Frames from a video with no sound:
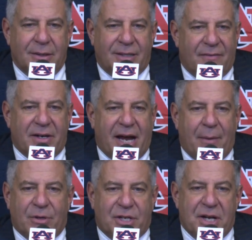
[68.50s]
Devan
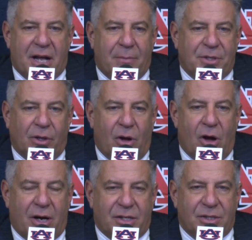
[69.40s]
Cambridge didn't come till
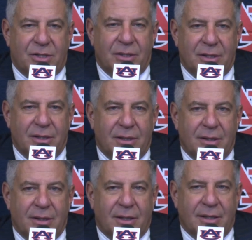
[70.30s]
August.
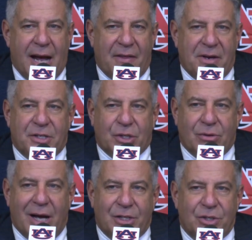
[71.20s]
Neither did
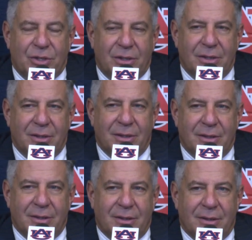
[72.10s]
Stretch.
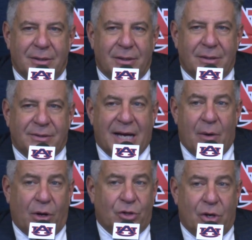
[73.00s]

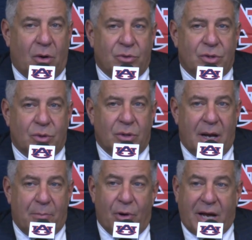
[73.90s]
Tyrell Jones
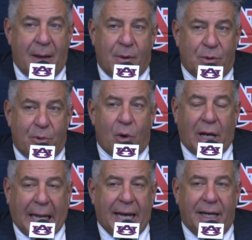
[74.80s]
a, came in with a
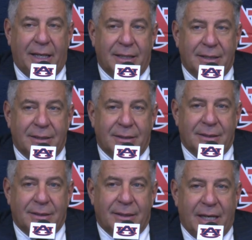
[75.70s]
broken leg.
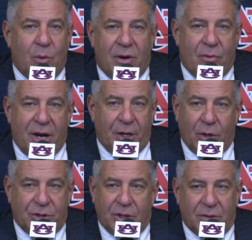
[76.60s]
He wasn't ready to
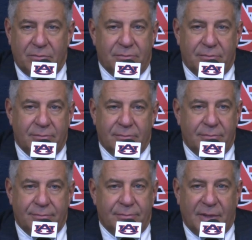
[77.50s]
go till
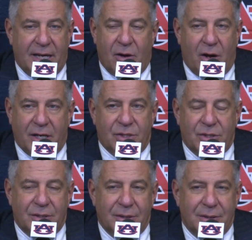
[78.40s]
late August.